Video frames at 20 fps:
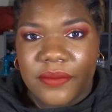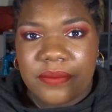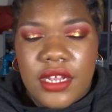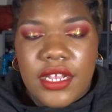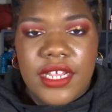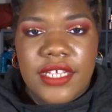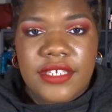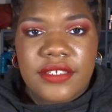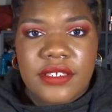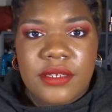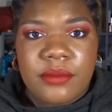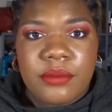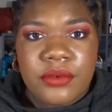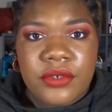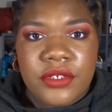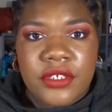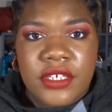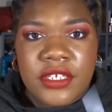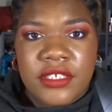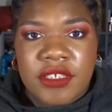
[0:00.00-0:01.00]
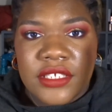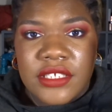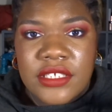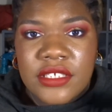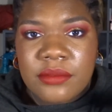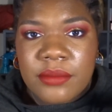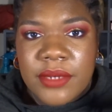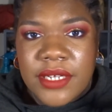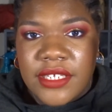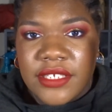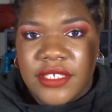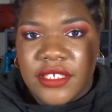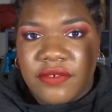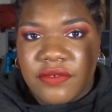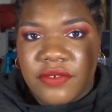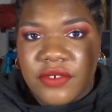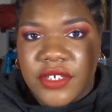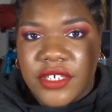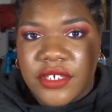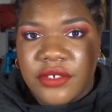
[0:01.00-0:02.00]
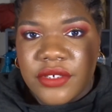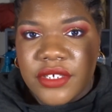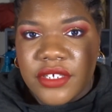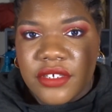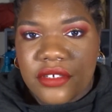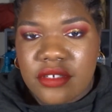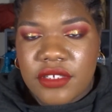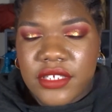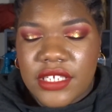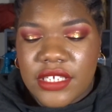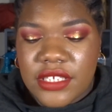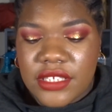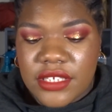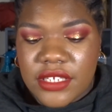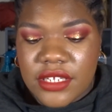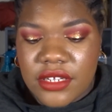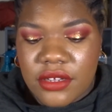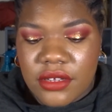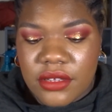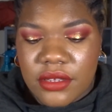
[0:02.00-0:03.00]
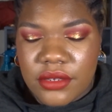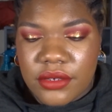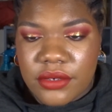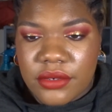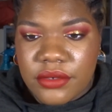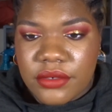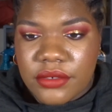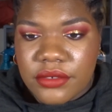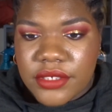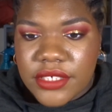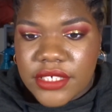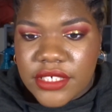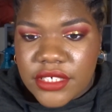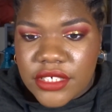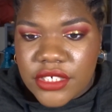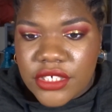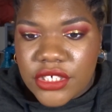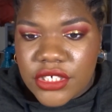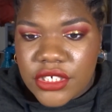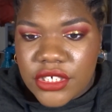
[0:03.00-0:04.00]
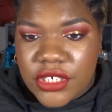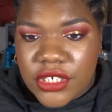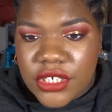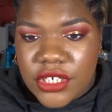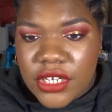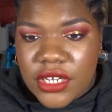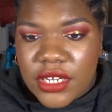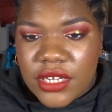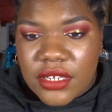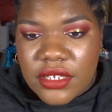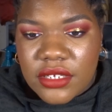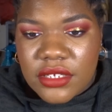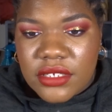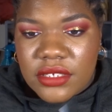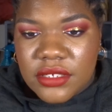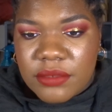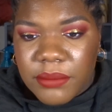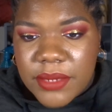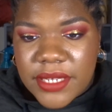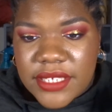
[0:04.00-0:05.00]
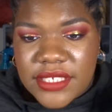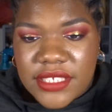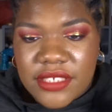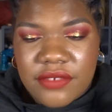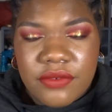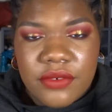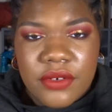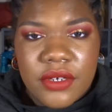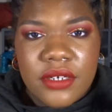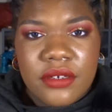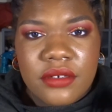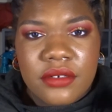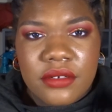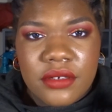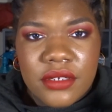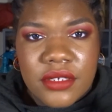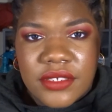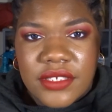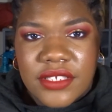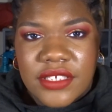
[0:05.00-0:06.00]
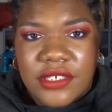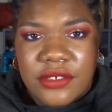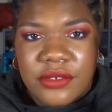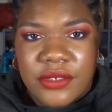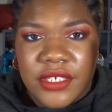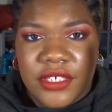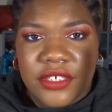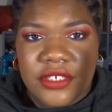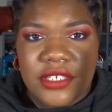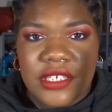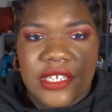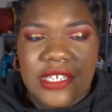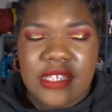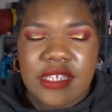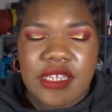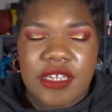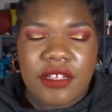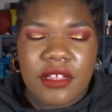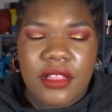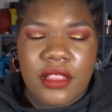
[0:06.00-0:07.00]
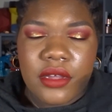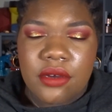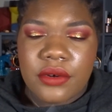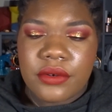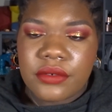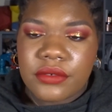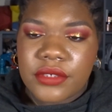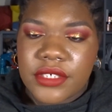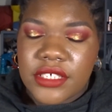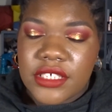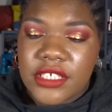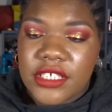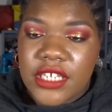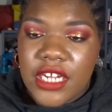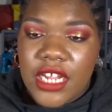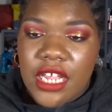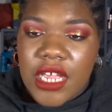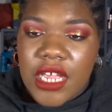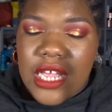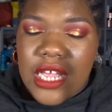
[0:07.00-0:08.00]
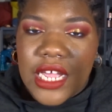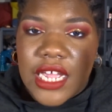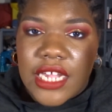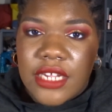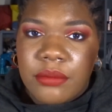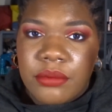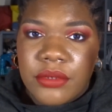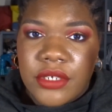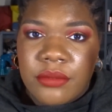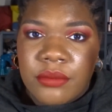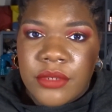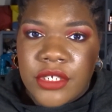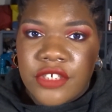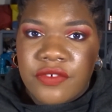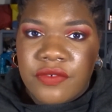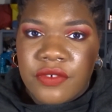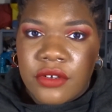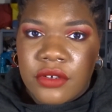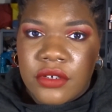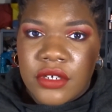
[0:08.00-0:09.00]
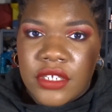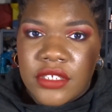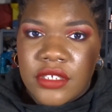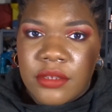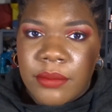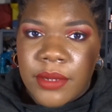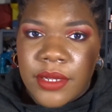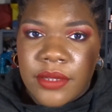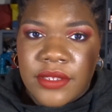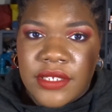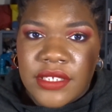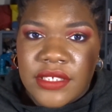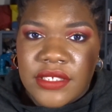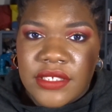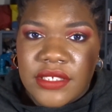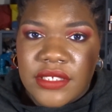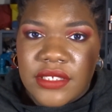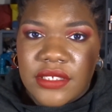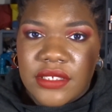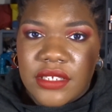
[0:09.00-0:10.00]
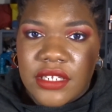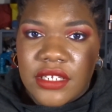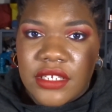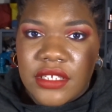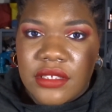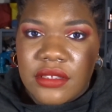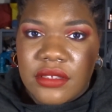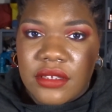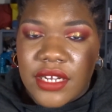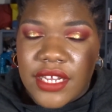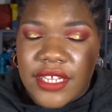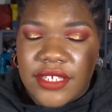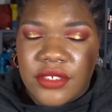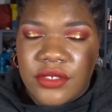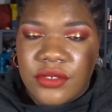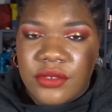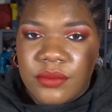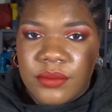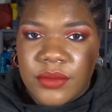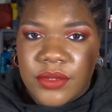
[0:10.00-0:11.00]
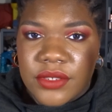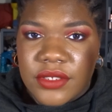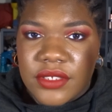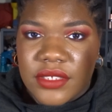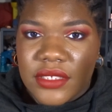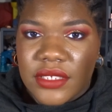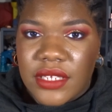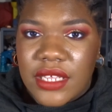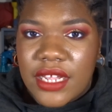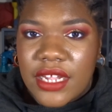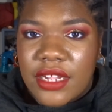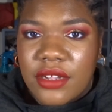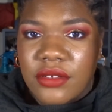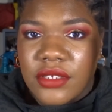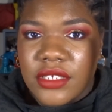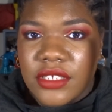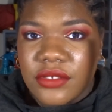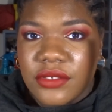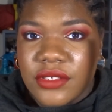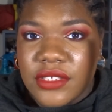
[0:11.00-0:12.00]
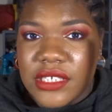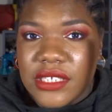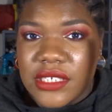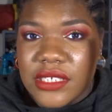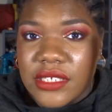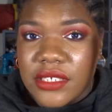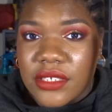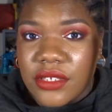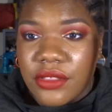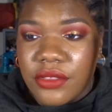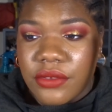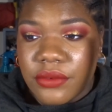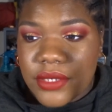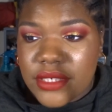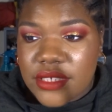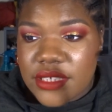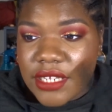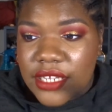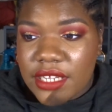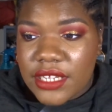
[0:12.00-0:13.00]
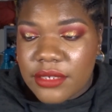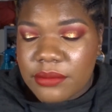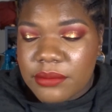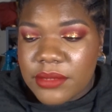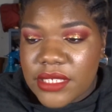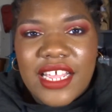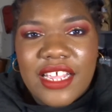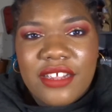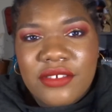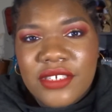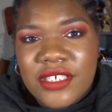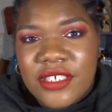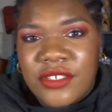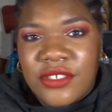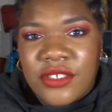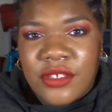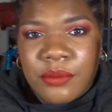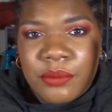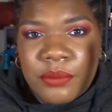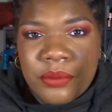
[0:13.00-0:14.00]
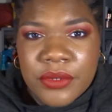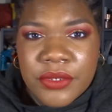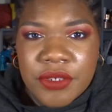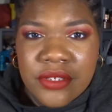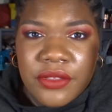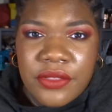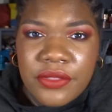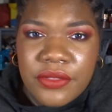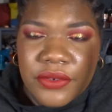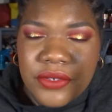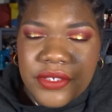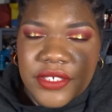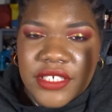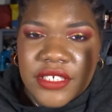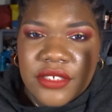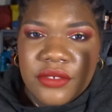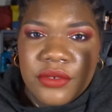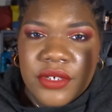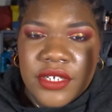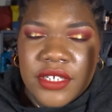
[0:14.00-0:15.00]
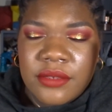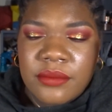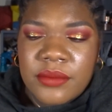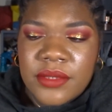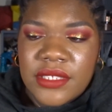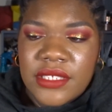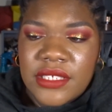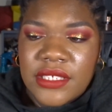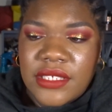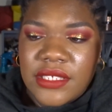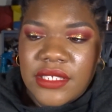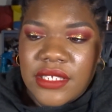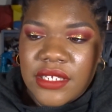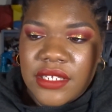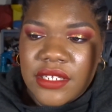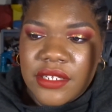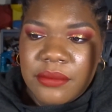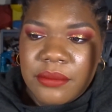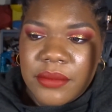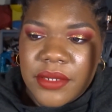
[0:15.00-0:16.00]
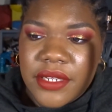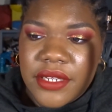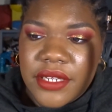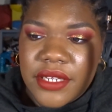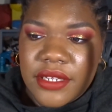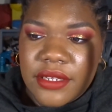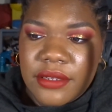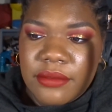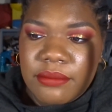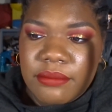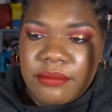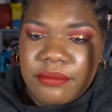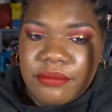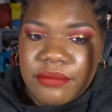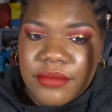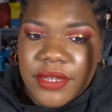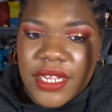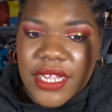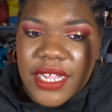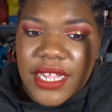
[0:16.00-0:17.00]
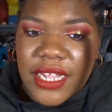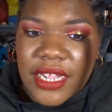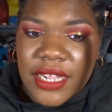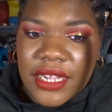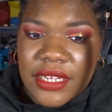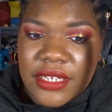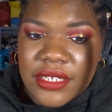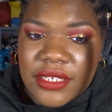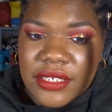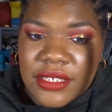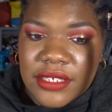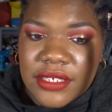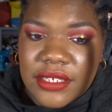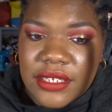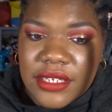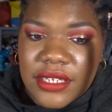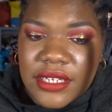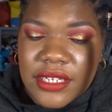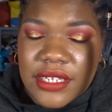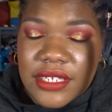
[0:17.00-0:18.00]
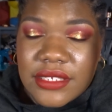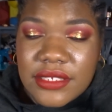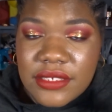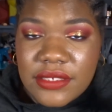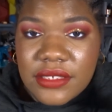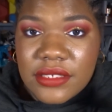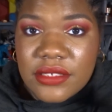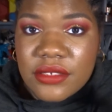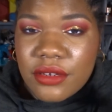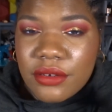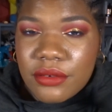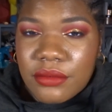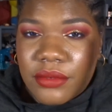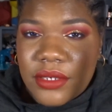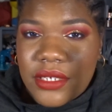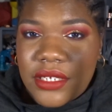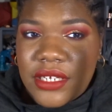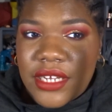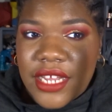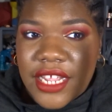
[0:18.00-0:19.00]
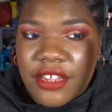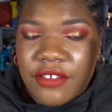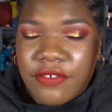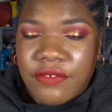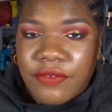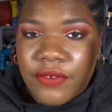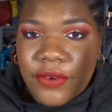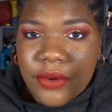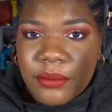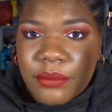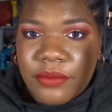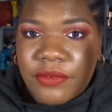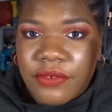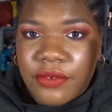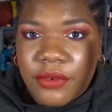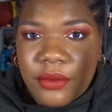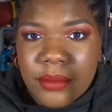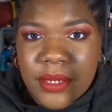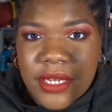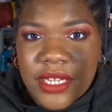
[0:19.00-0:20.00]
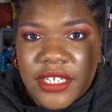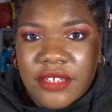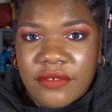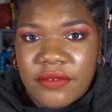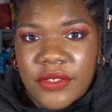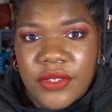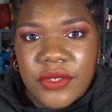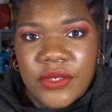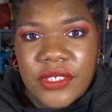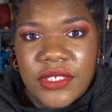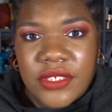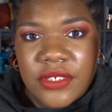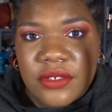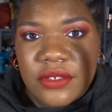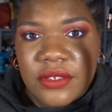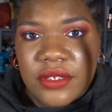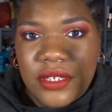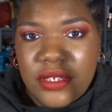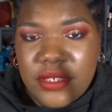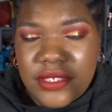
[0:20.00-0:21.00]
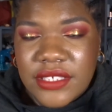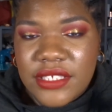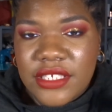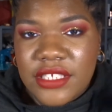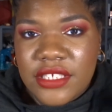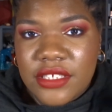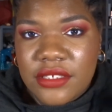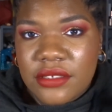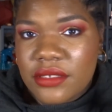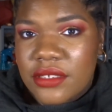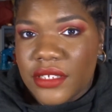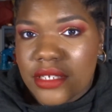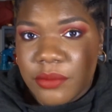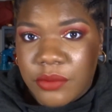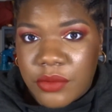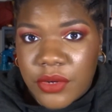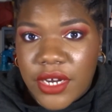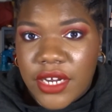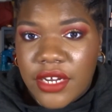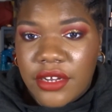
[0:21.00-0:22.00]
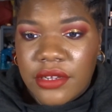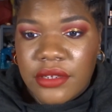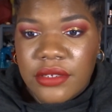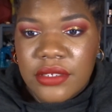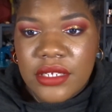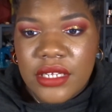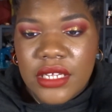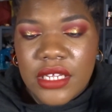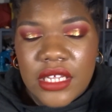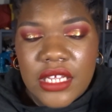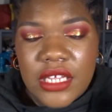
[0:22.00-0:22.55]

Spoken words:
Last lip product is my Sephora crayon in the color orange. My Sephora glossy crayon in the color orange. I pretty much forgot about this in the last 2 months. I only used it 3 times. Only used the 0.13 grams this time. And this is a really like firm formula, even though it's a glossy lip crayon.